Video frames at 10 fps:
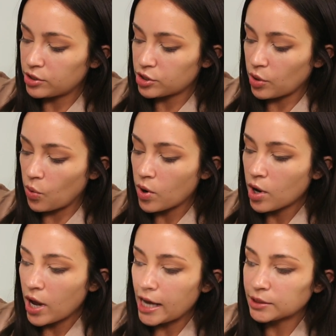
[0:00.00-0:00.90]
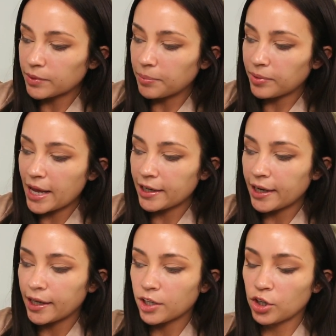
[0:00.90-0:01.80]
So as we're
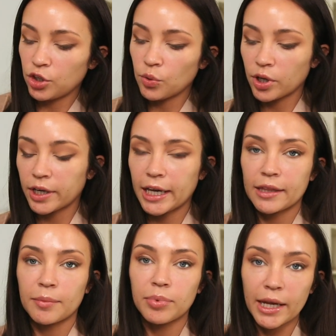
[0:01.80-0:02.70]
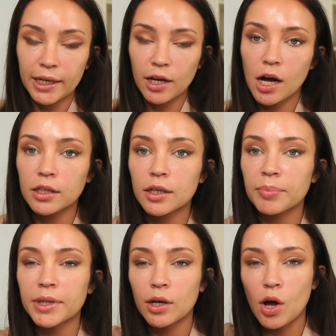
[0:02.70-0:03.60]
blending, you're going to get the blending color,
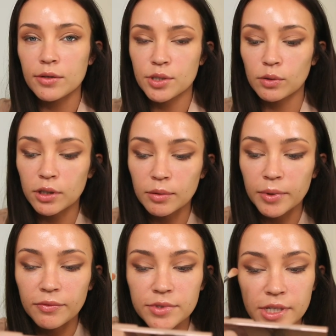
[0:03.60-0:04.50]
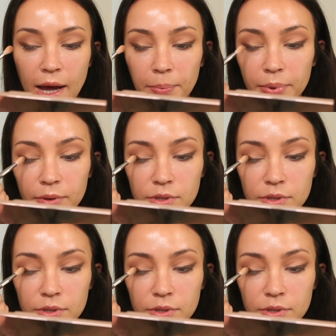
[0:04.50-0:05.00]
but then also a little bit of depth.